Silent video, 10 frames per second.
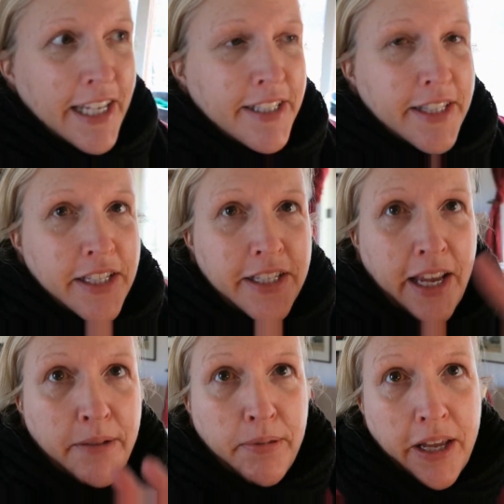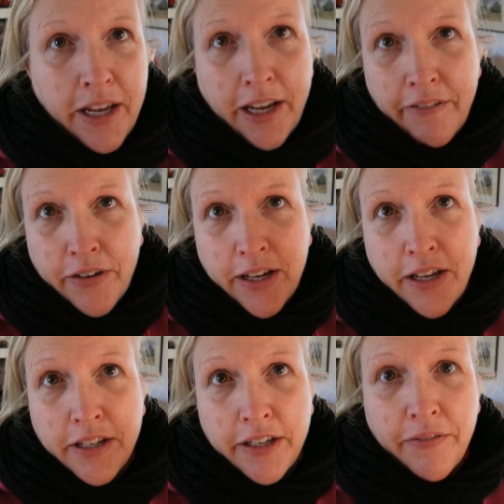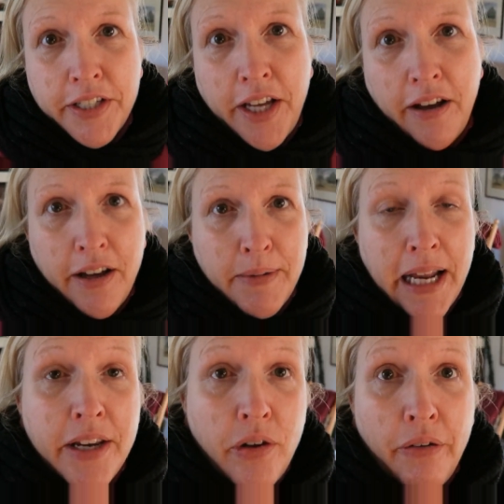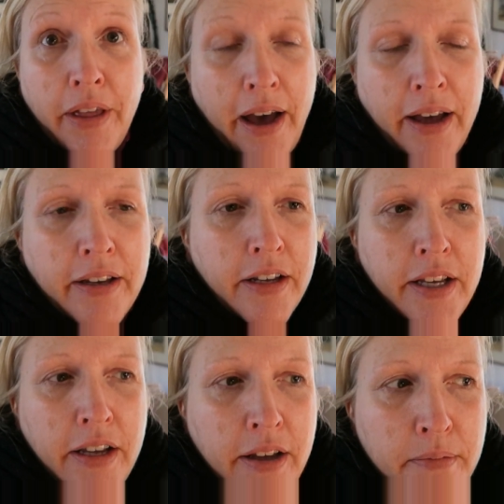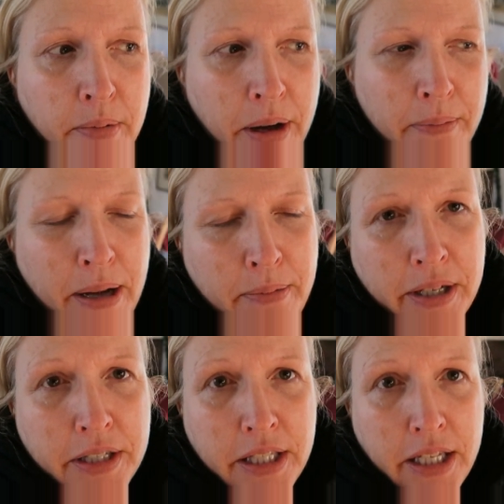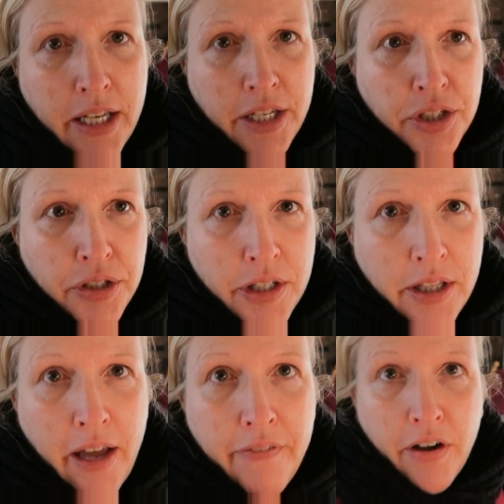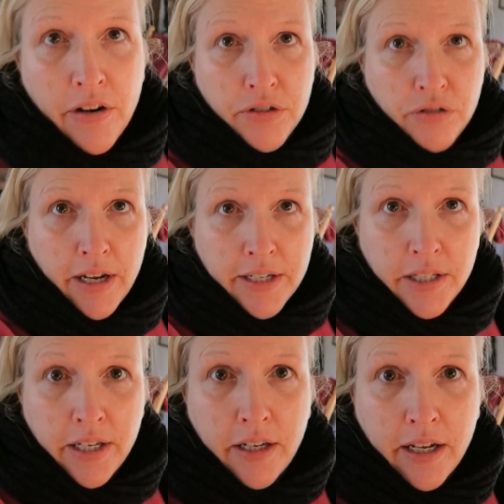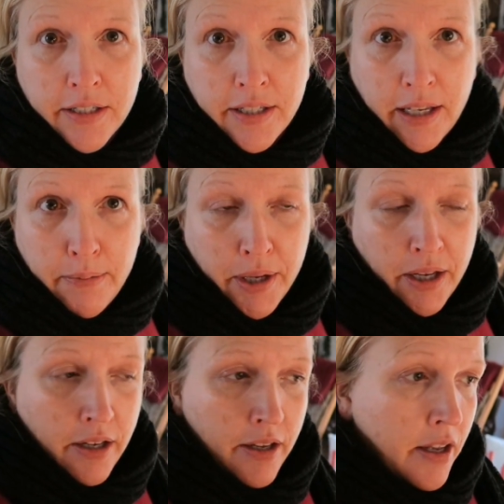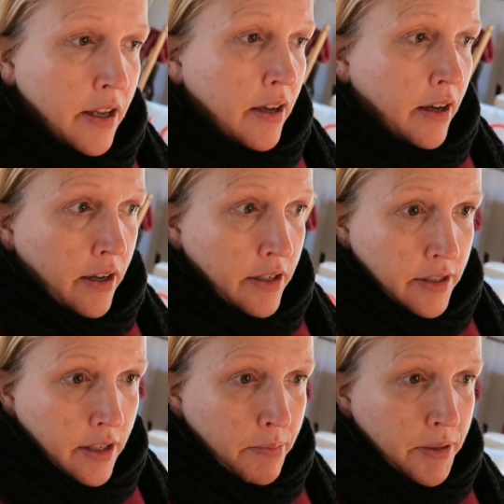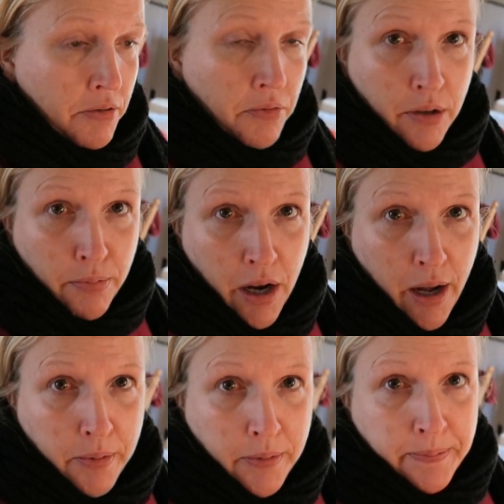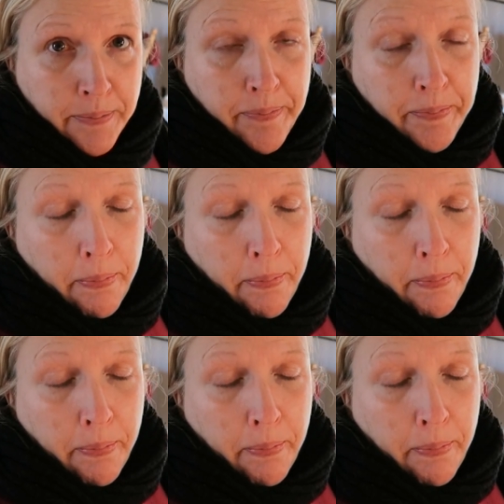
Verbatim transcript: it's the same thing every, every time. And I know that. But my biggest issues in life are stress and not sleeping. Uh, sleep is a real problem.